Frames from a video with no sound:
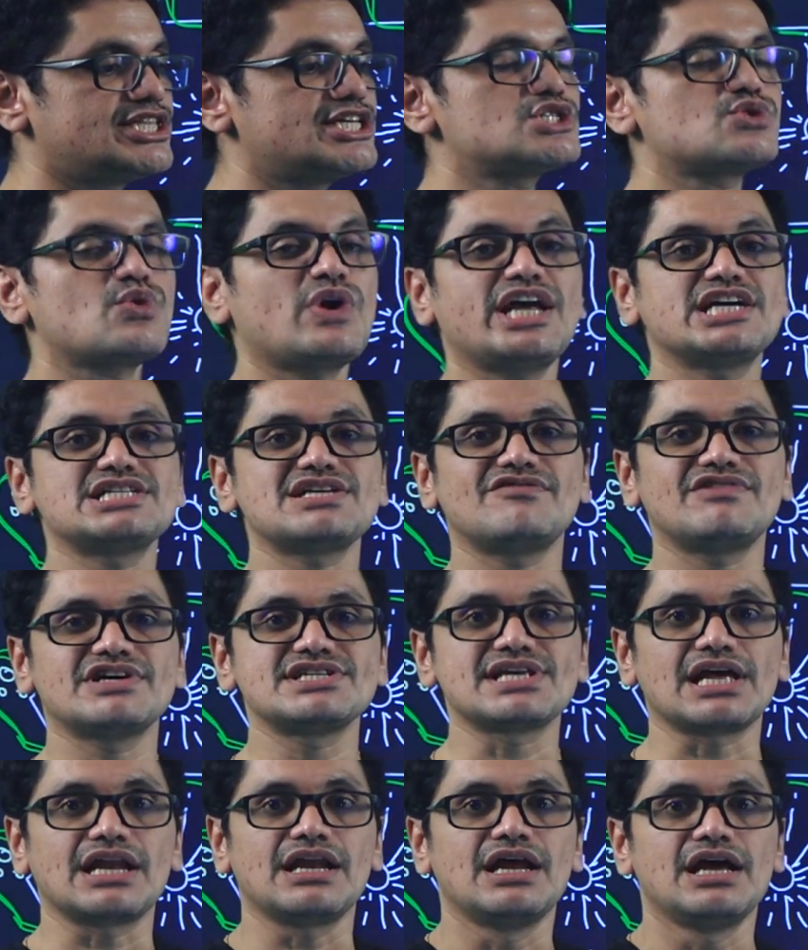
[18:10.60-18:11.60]
this one as a
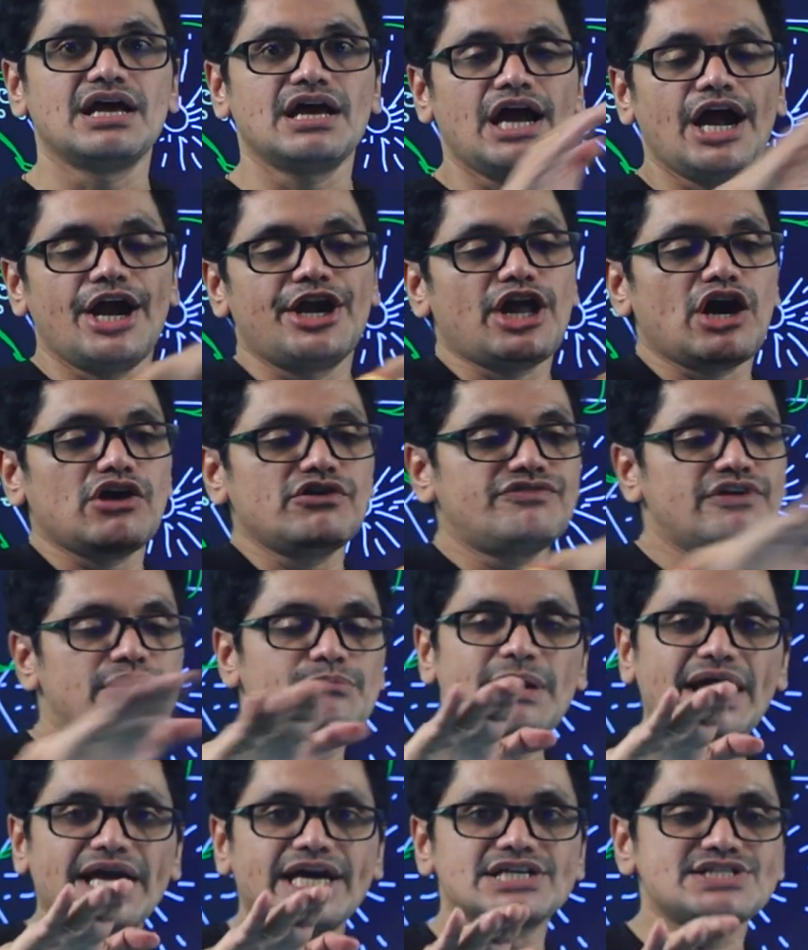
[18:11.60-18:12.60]
vessel, and now if you
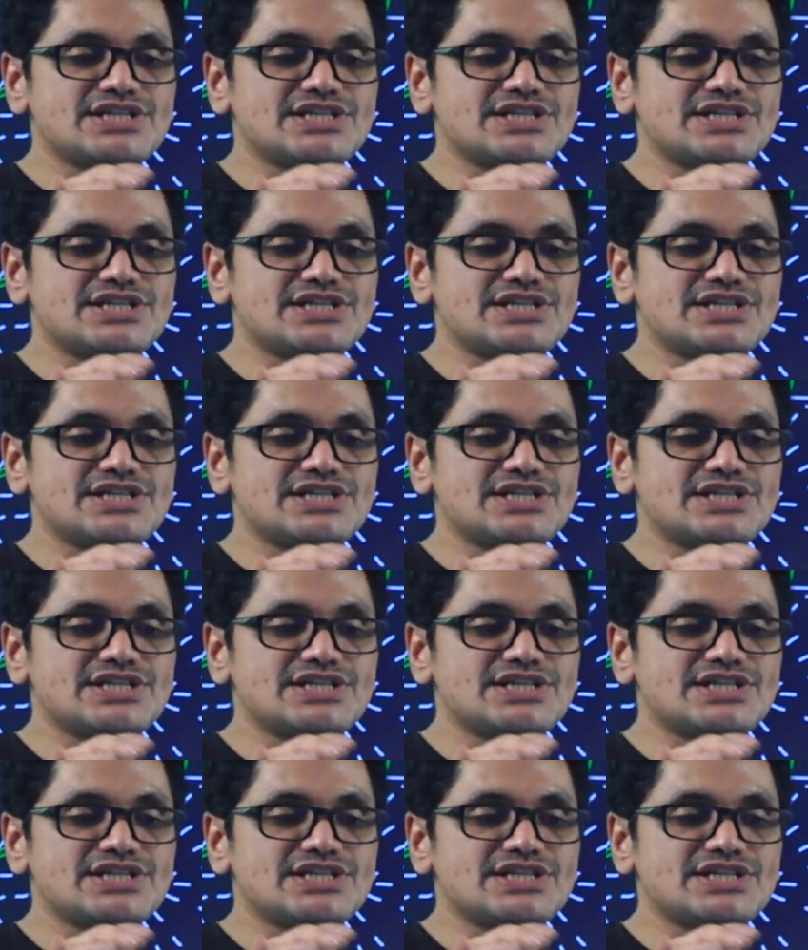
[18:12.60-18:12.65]
make a